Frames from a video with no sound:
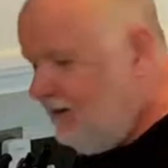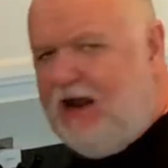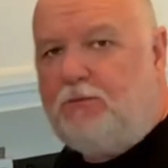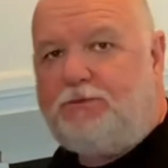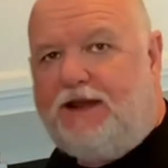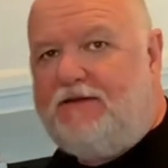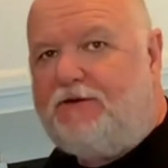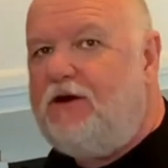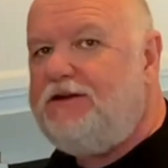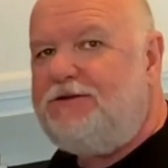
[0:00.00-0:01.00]
How brave
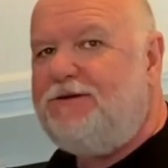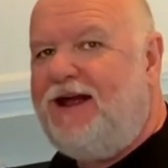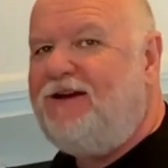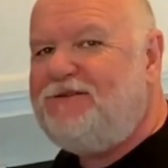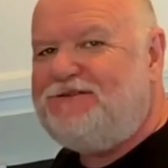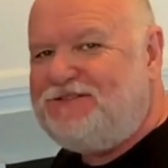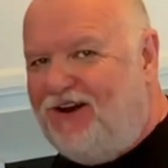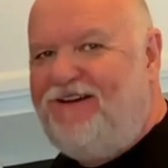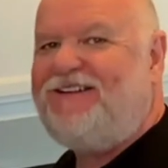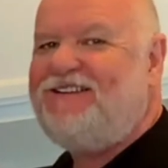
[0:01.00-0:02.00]
are you? How
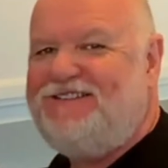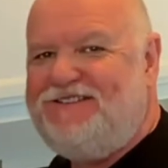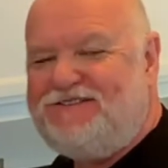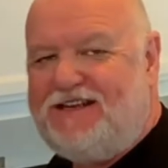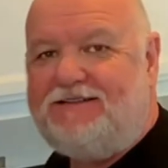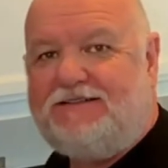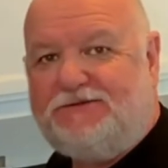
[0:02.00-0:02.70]
dark can you take this